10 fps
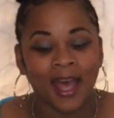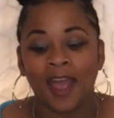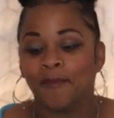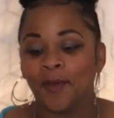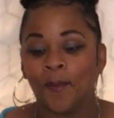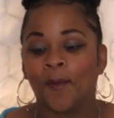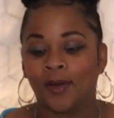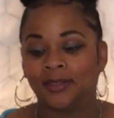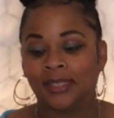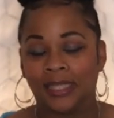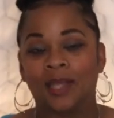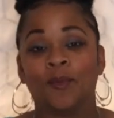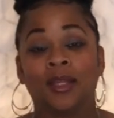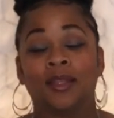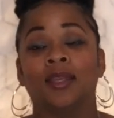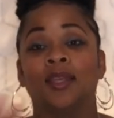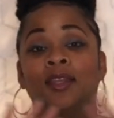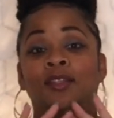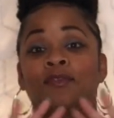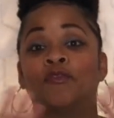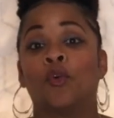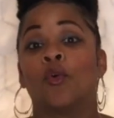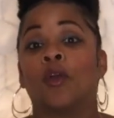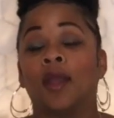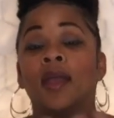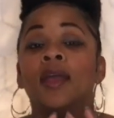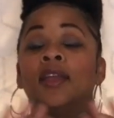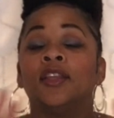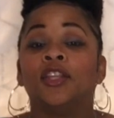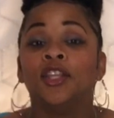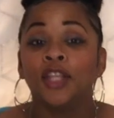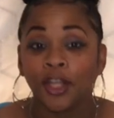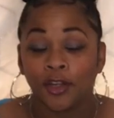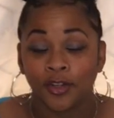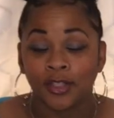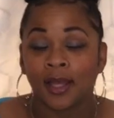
I have been wanting to get one of these for years.